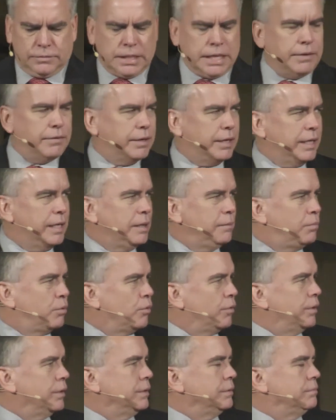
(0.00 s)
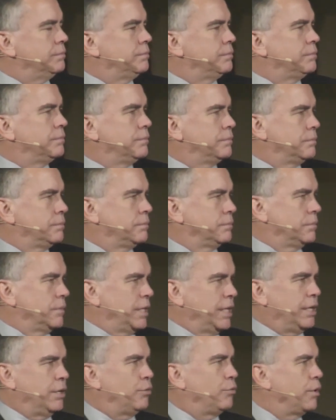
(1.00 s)
Now, at any point,
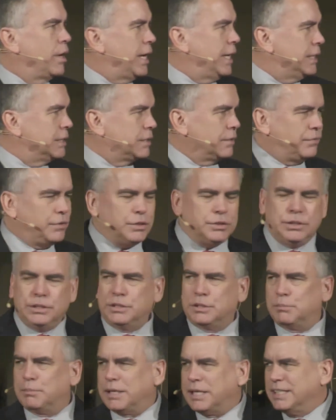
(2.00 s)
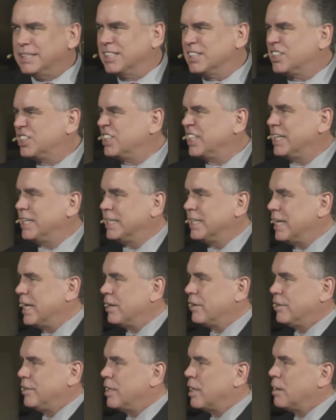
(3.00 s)
in a race, if you see somebody just sitting
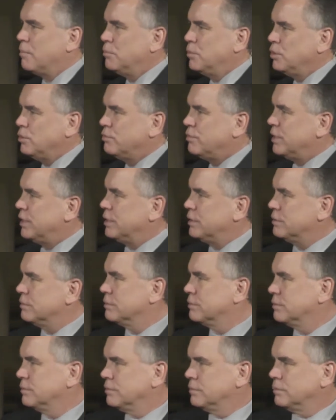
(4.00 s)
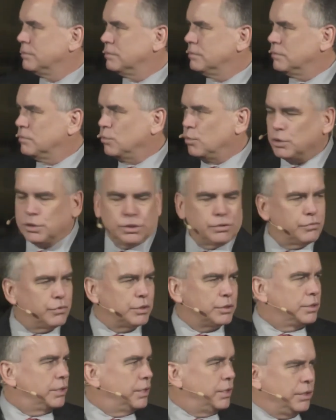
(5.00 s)
down and not moving, what's the
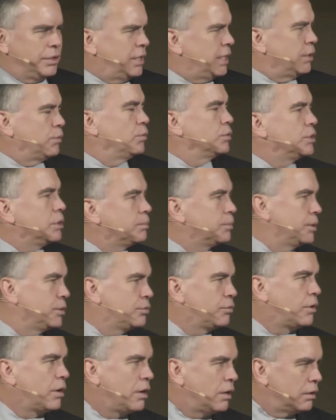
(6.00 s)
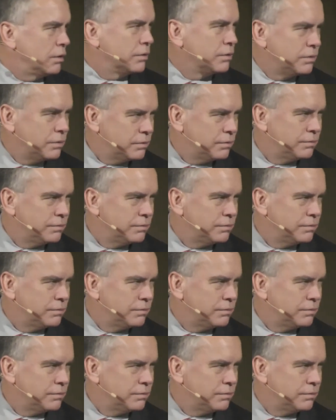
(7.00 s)
first thing you think? Well, something's wrong.